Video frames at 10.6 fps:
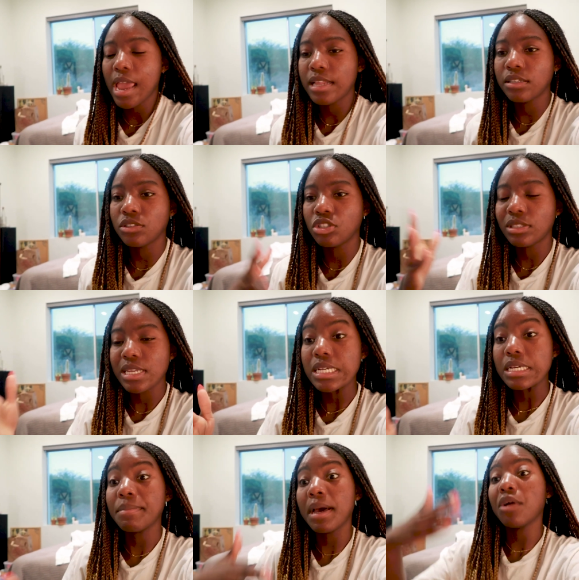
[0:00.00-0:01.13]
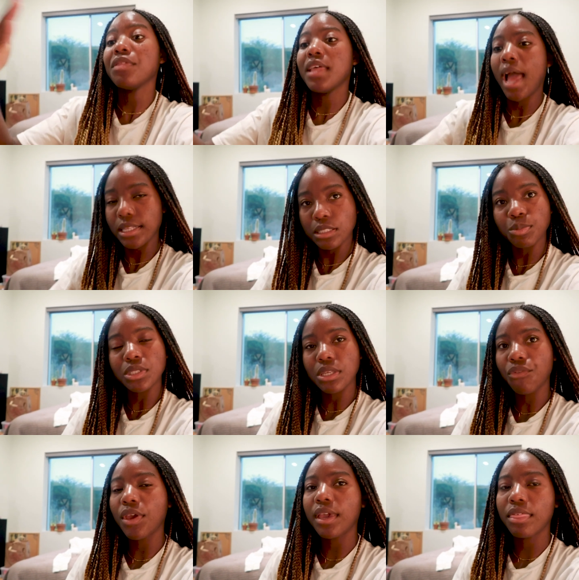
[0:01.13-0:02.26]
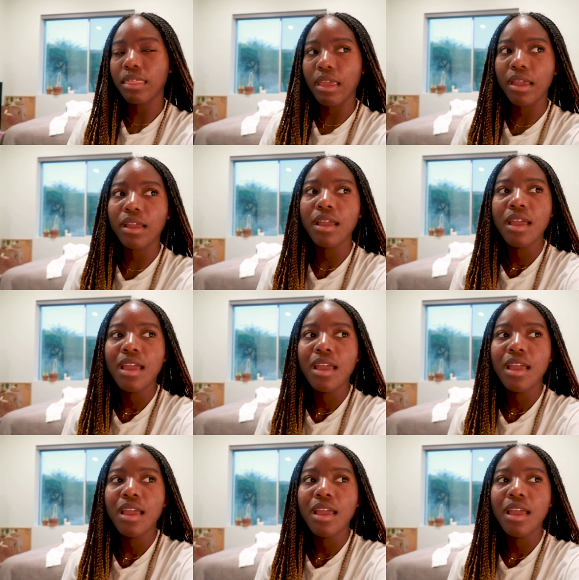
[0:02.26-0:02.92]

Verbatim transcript: And just thinking about that specific thing,